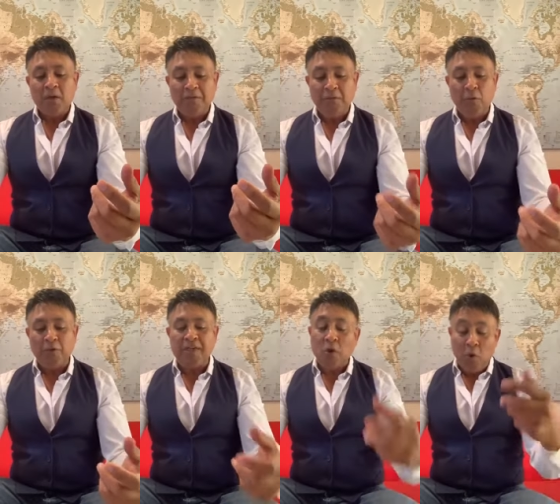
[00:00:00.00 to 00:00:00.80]

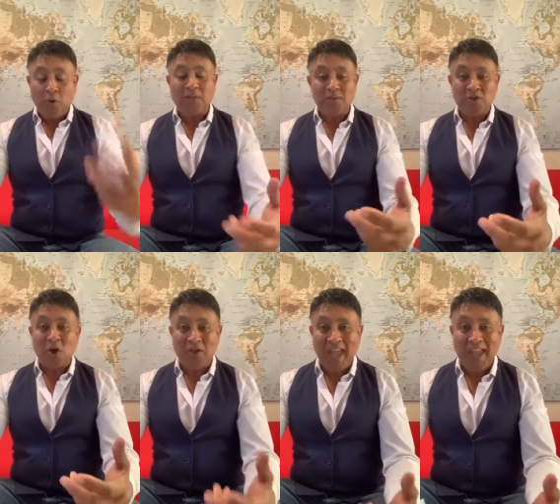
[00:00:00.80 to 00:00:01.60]
for the autumn
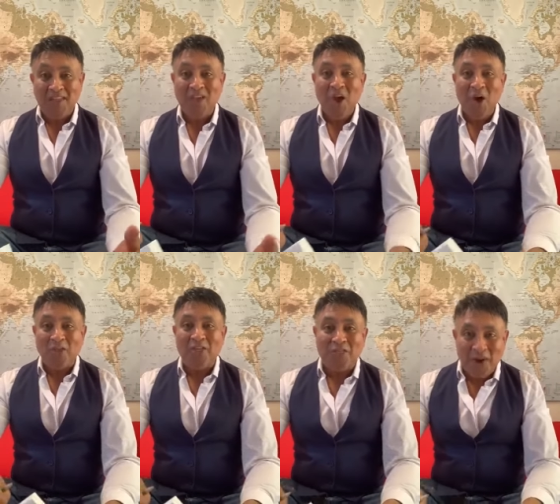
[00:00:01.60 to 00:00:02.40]
showcase
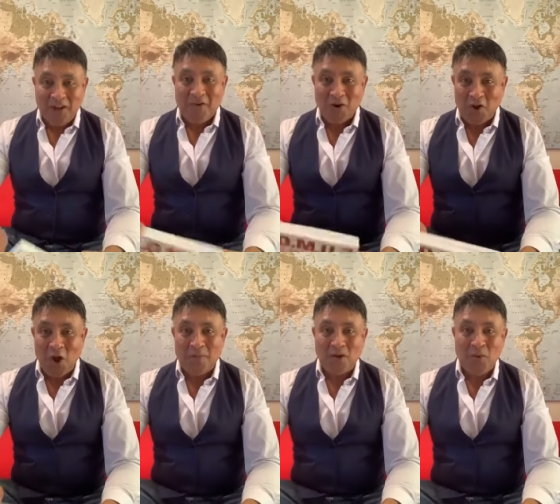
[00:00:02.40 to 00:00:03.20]
on the 3rd of
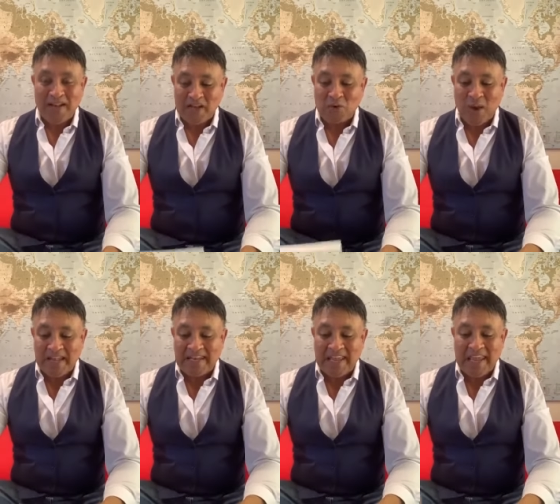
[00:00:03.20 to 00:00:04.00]
October
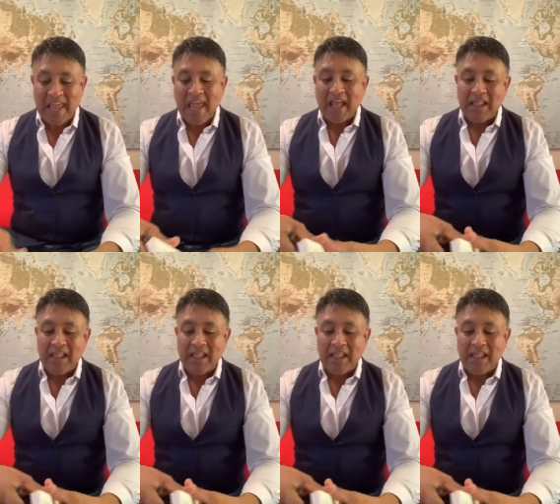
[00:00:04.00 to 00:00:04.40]
2020